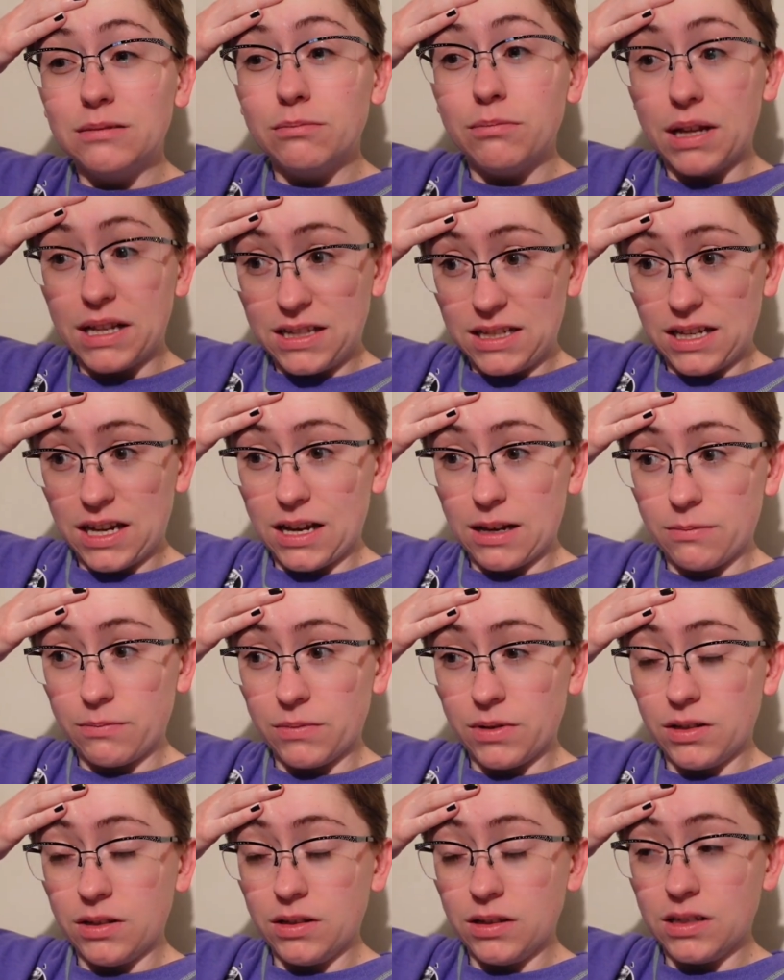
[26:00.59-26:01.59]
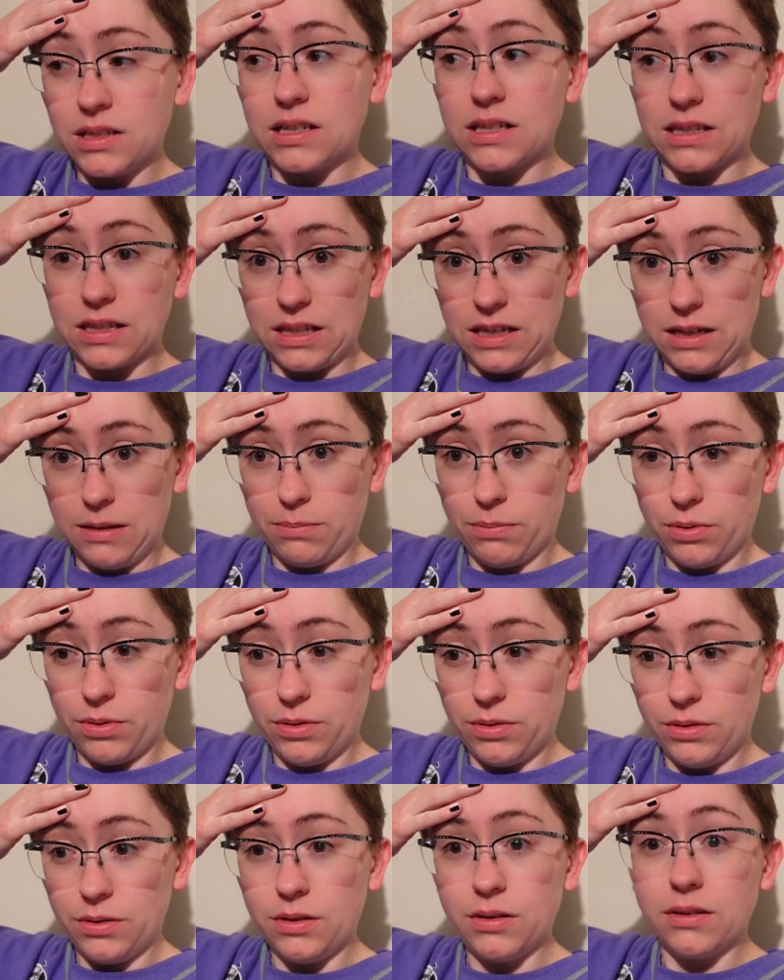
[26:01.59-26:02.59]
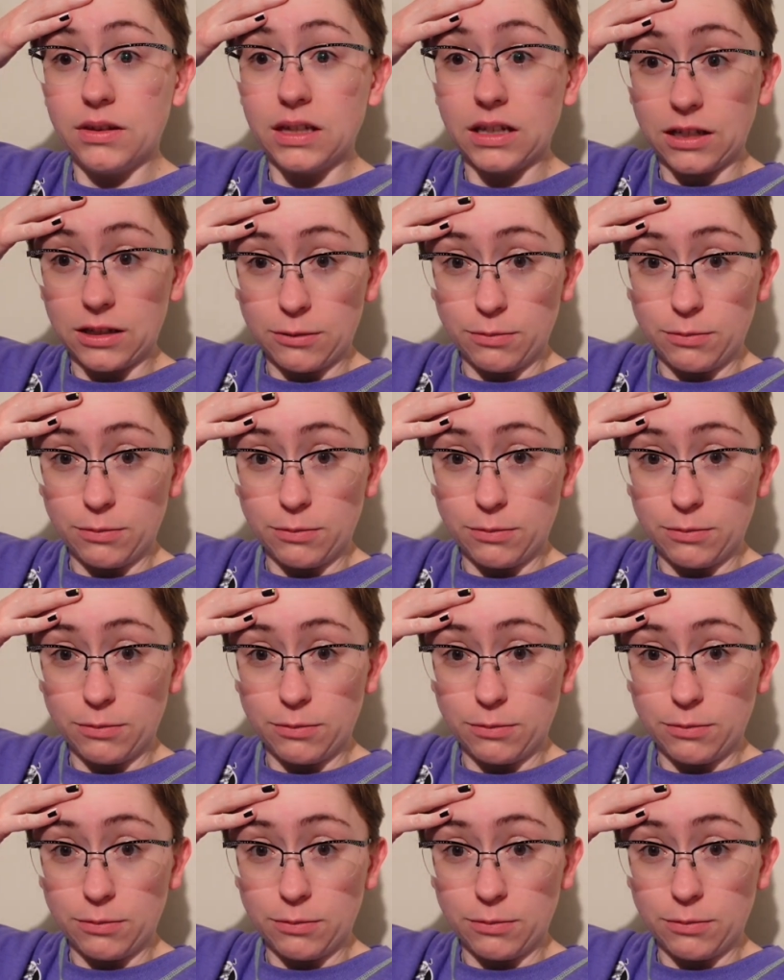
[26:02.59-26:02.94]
Bedtime, sleep, then